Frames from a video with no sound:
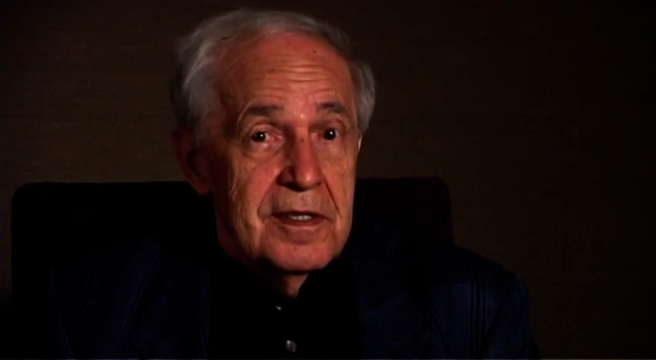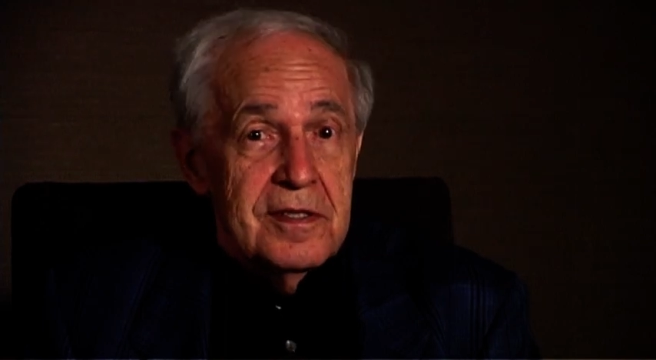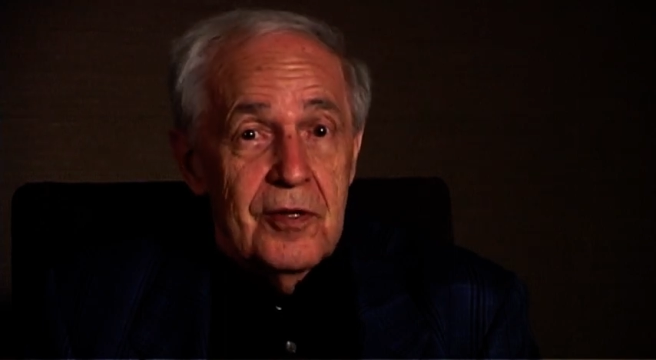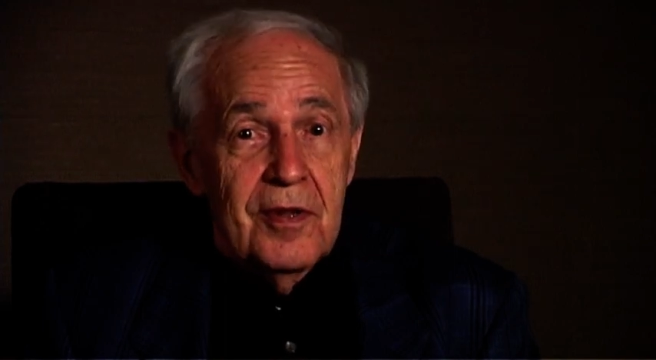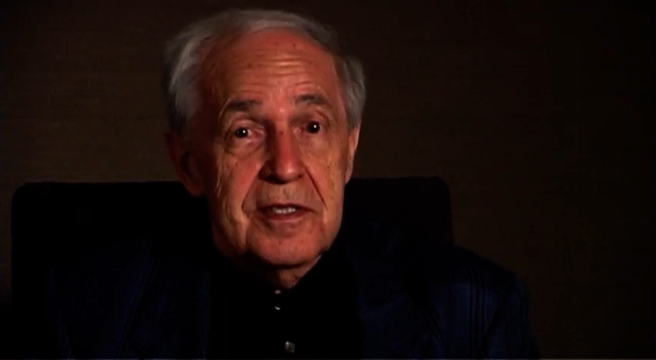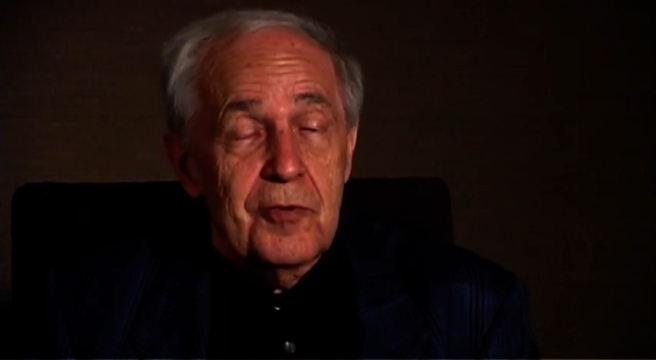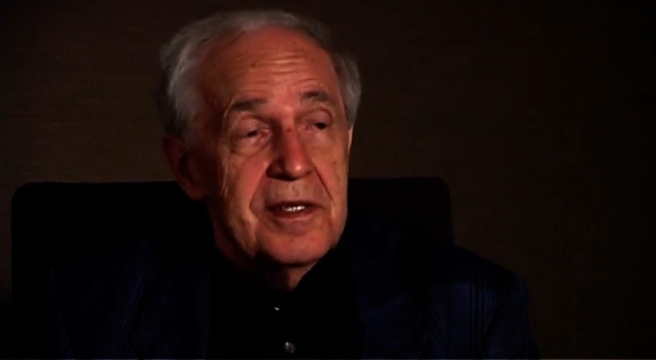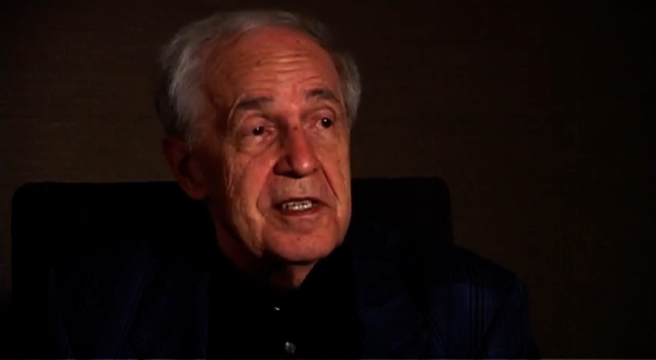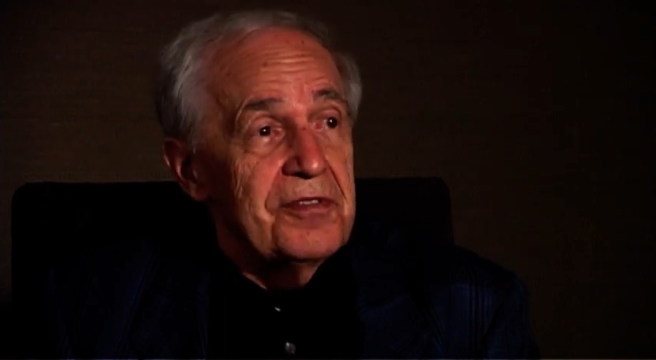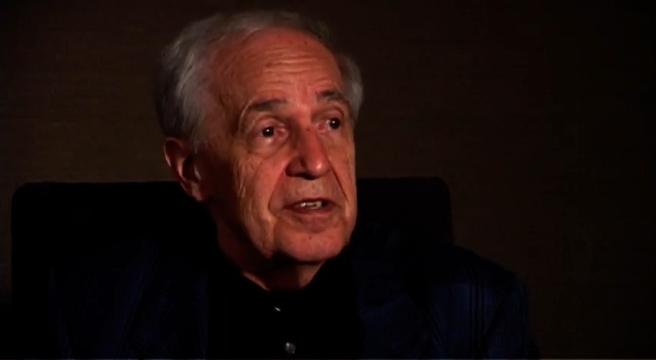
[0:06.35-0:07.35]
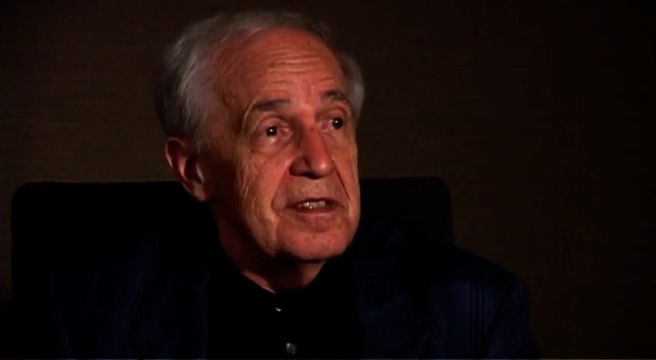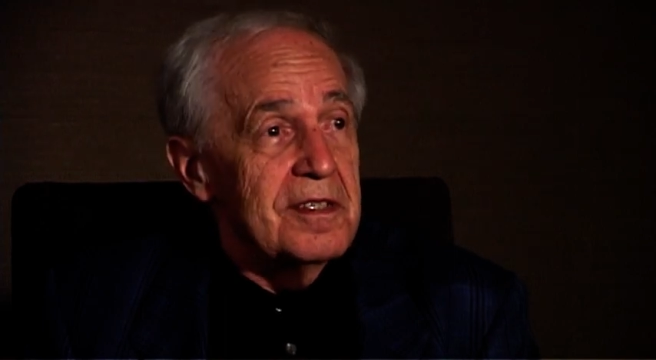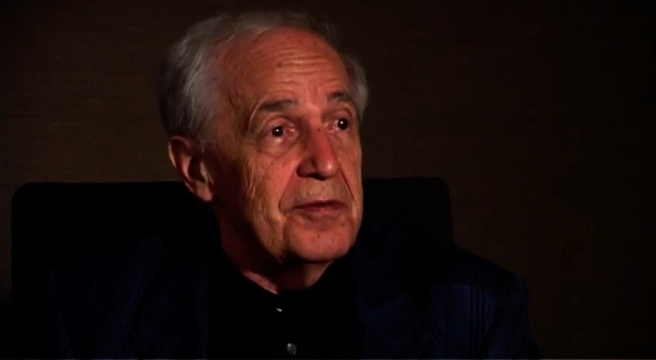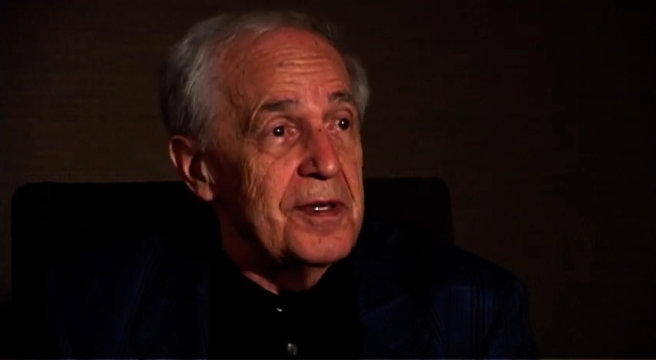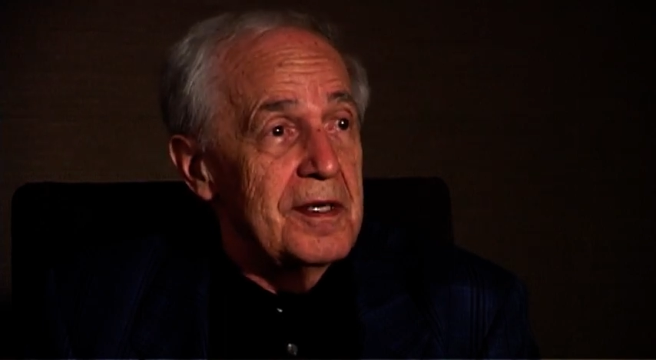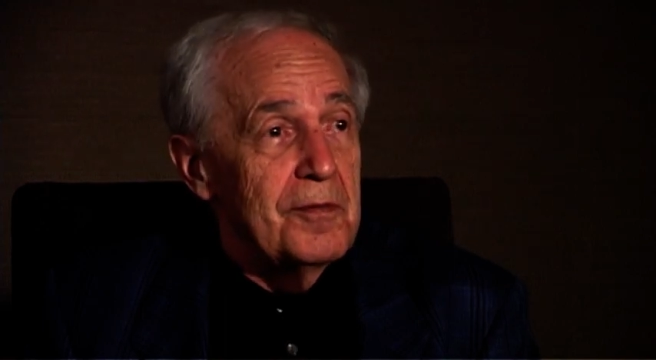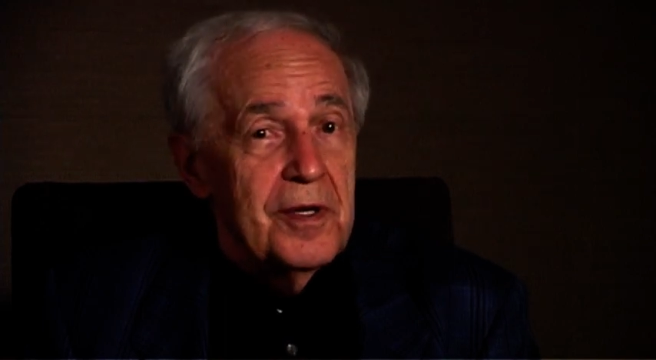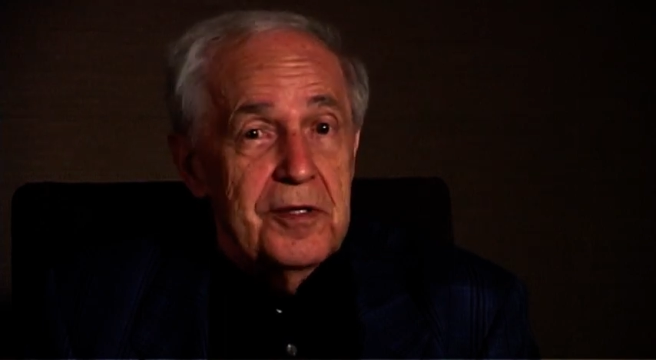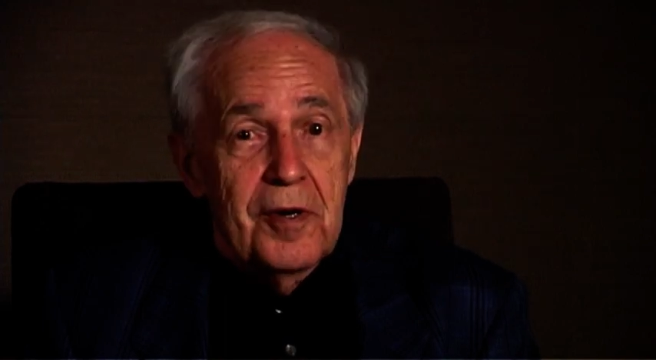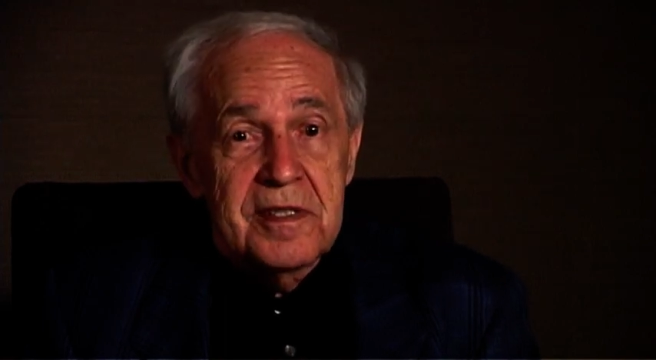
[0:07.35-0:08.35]
So that's quite different
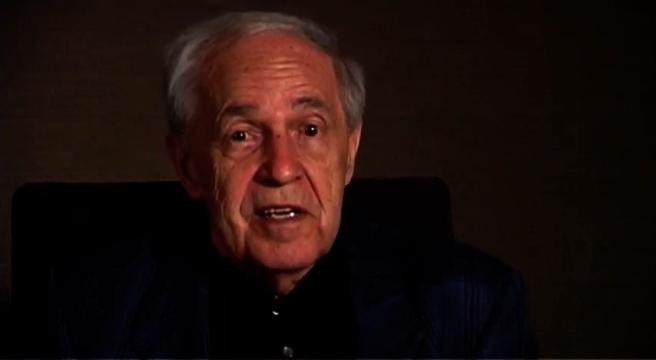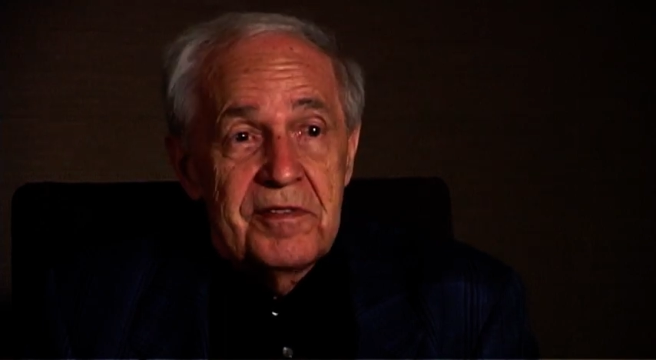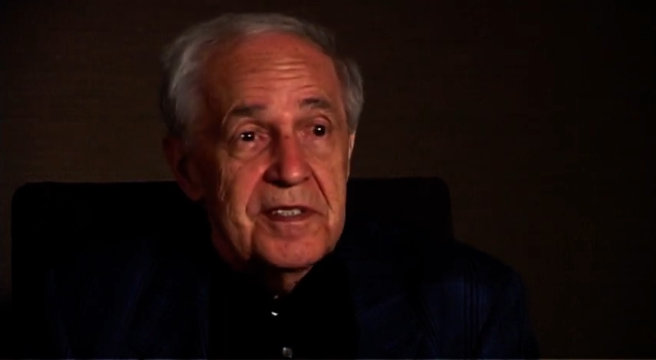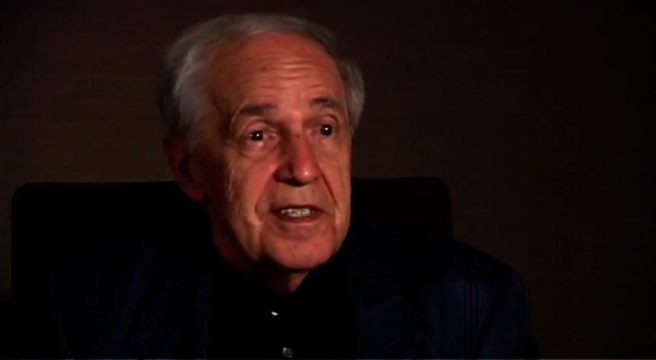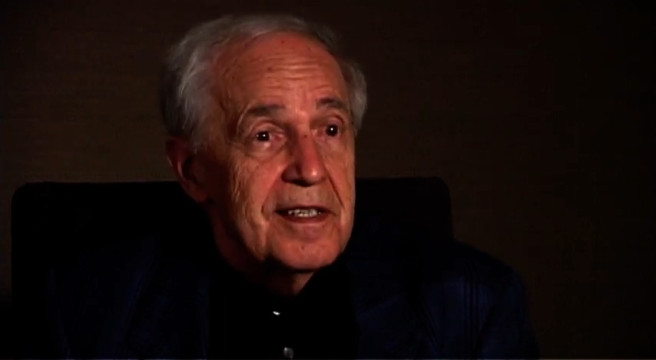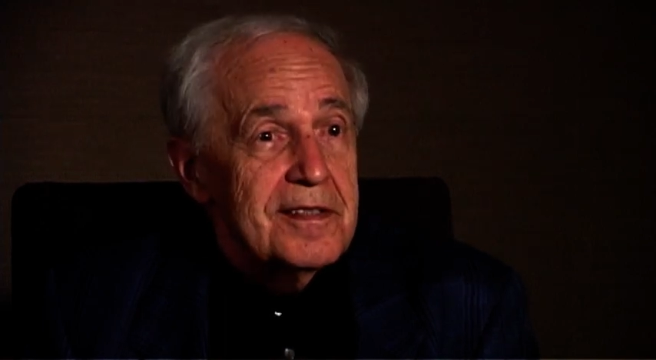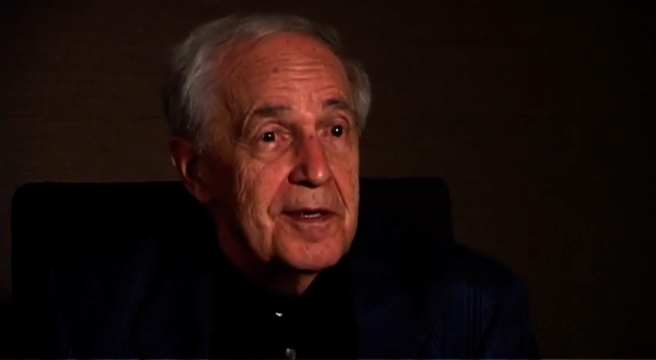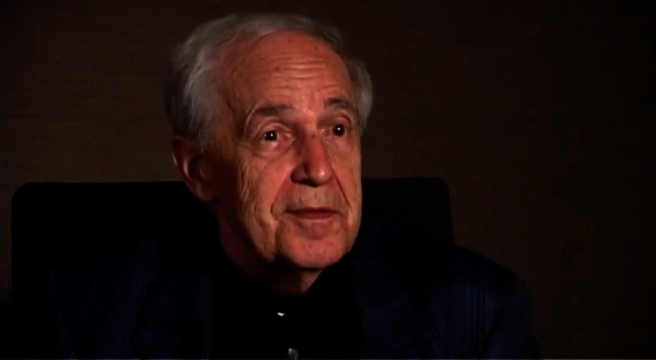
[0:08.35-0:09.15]
when you are 70 years.